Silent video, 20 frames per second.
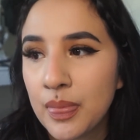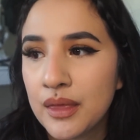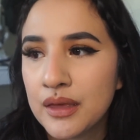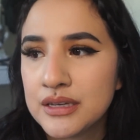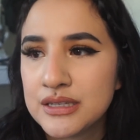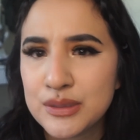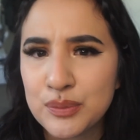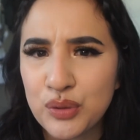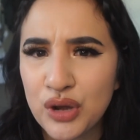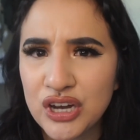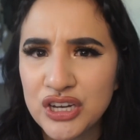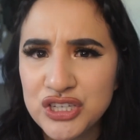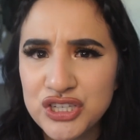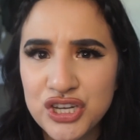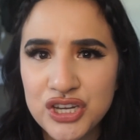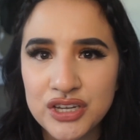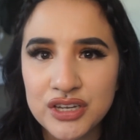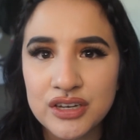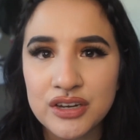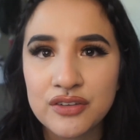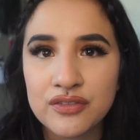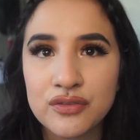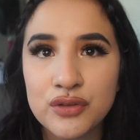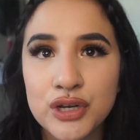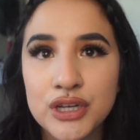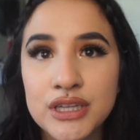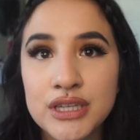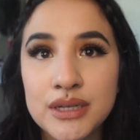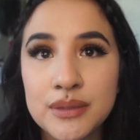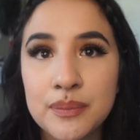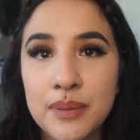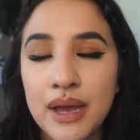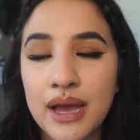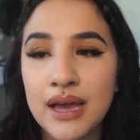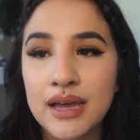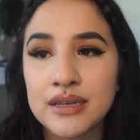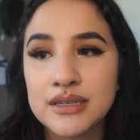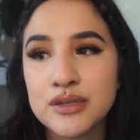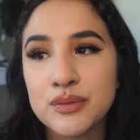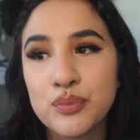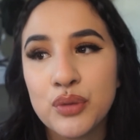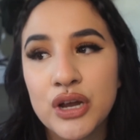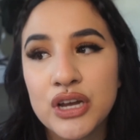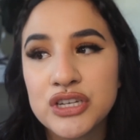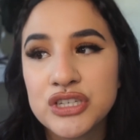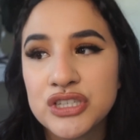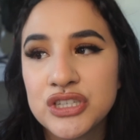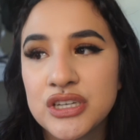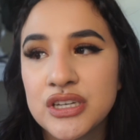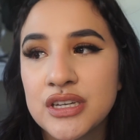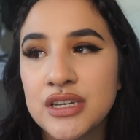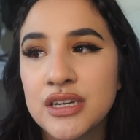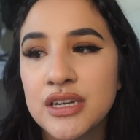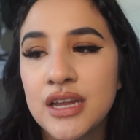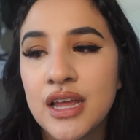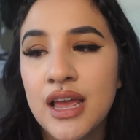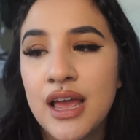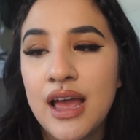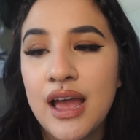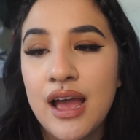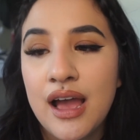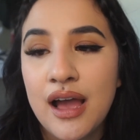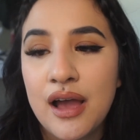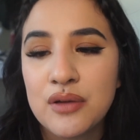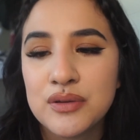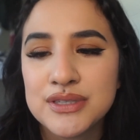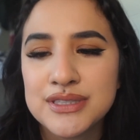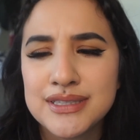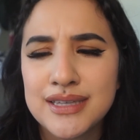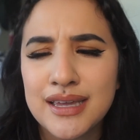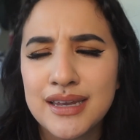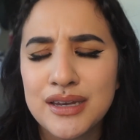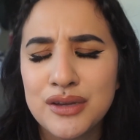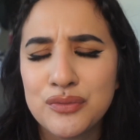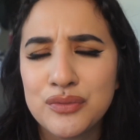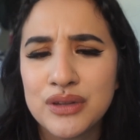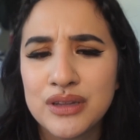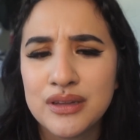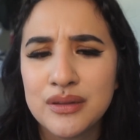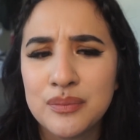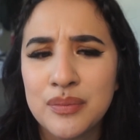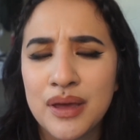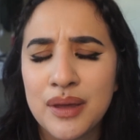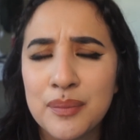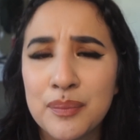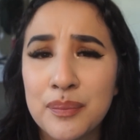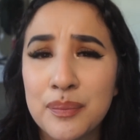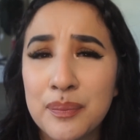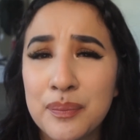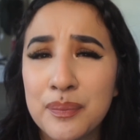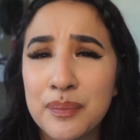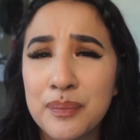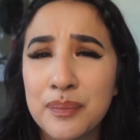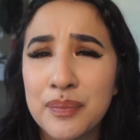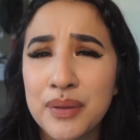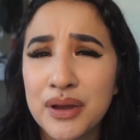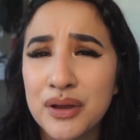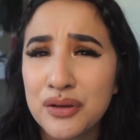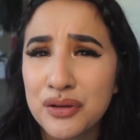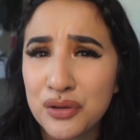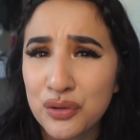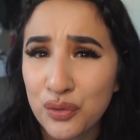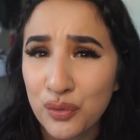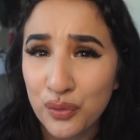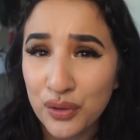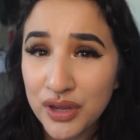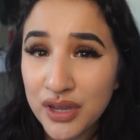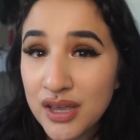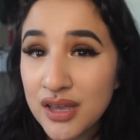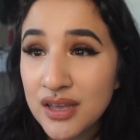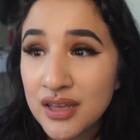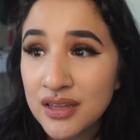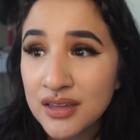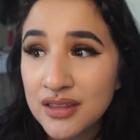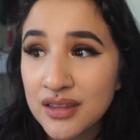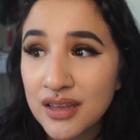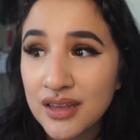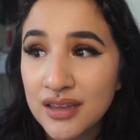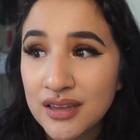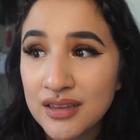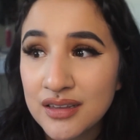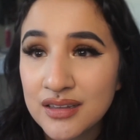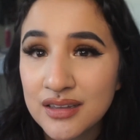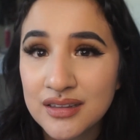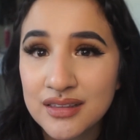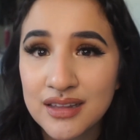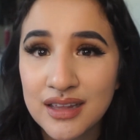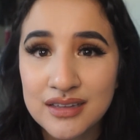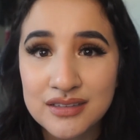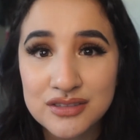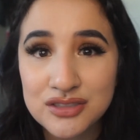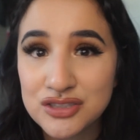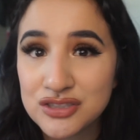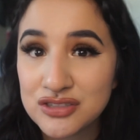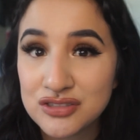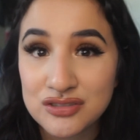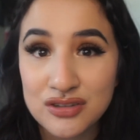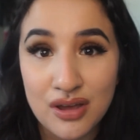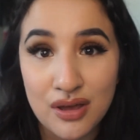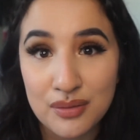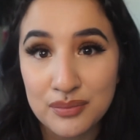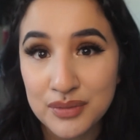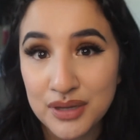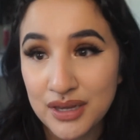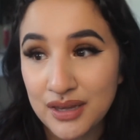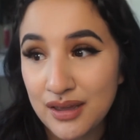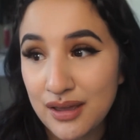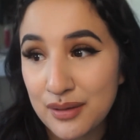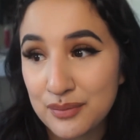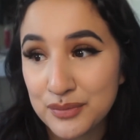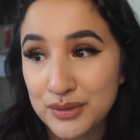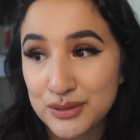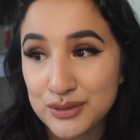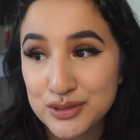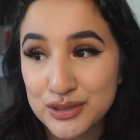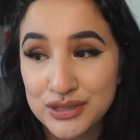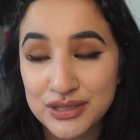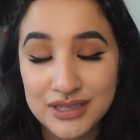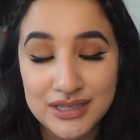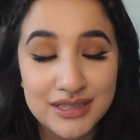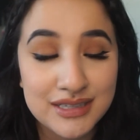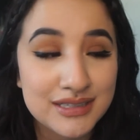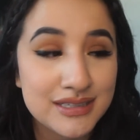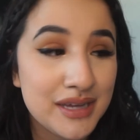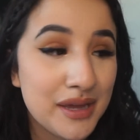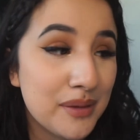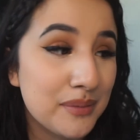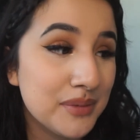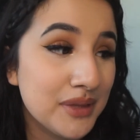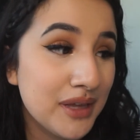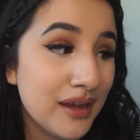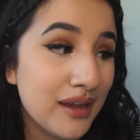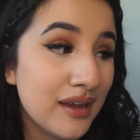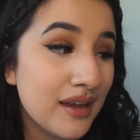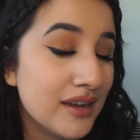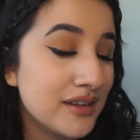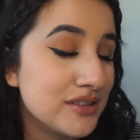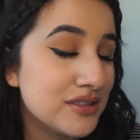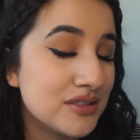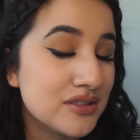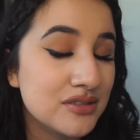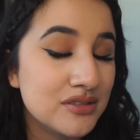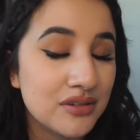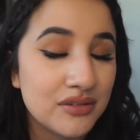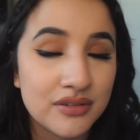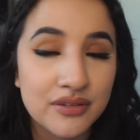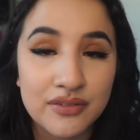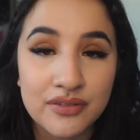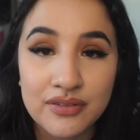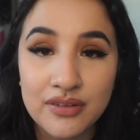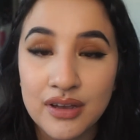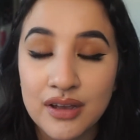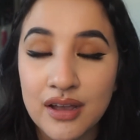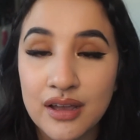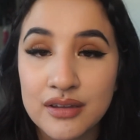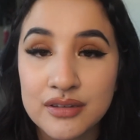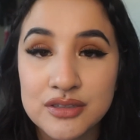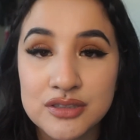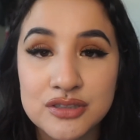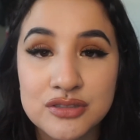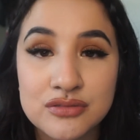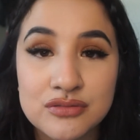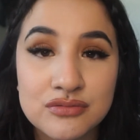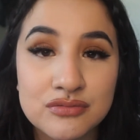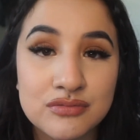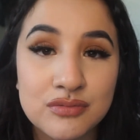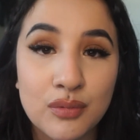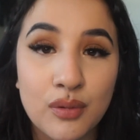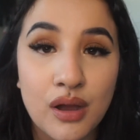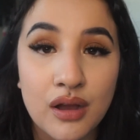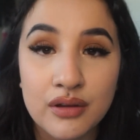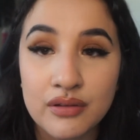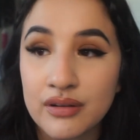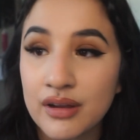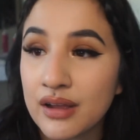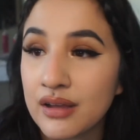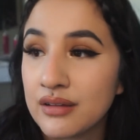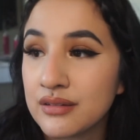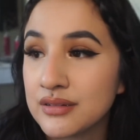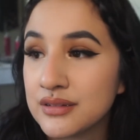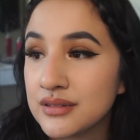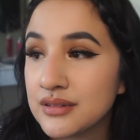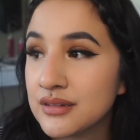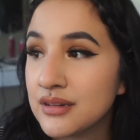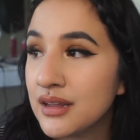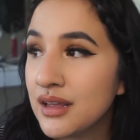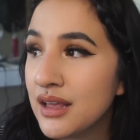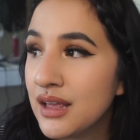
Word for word: depression, of really bad depression. I was getting really bad paranoia like and that's just not me i'm usually the type that i just don't go. fuck i just walk around and